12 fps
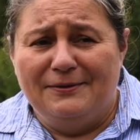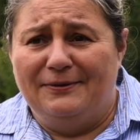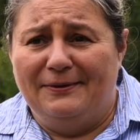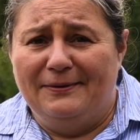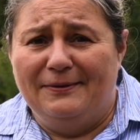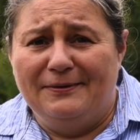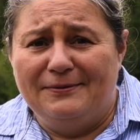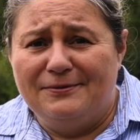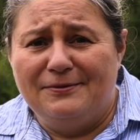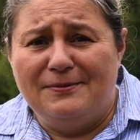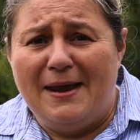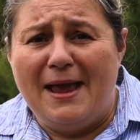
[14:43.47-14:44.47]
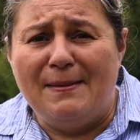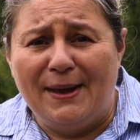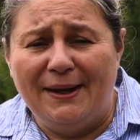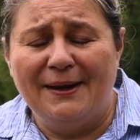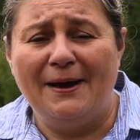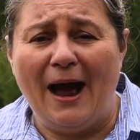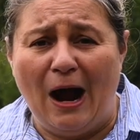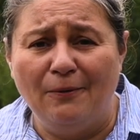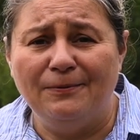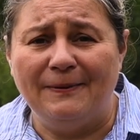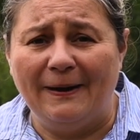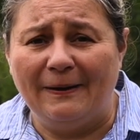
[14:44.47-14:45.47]
to you name it
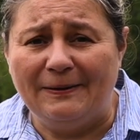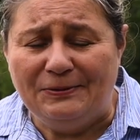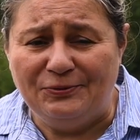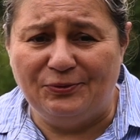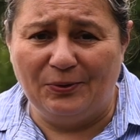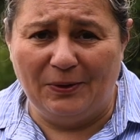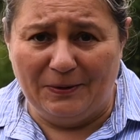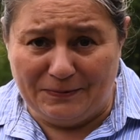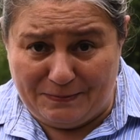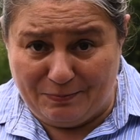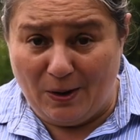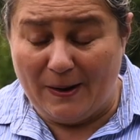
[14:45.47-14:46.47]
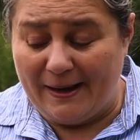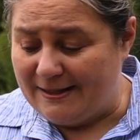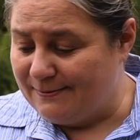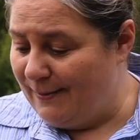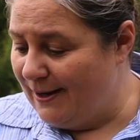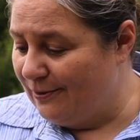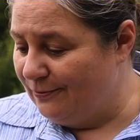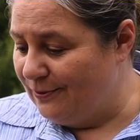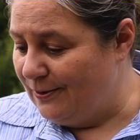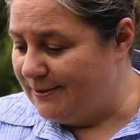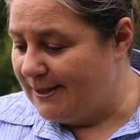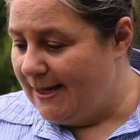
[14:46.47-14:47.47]
out there for broadcast
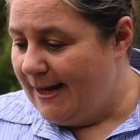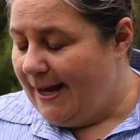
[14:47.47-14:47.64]
microphones.